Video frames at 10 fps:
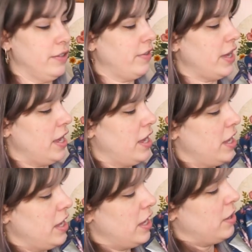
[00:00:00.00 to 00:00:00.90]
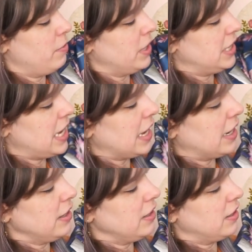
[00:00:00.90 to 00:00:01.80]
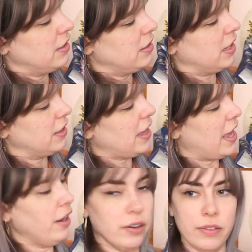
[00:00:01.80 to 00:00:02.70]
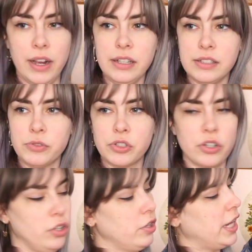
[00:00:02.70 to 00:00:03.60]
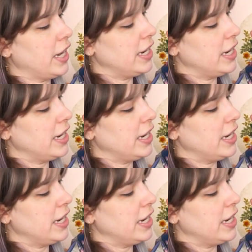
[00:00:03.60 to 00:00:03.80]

I put a tack in it. Like that, right? That's what it's gonna look like.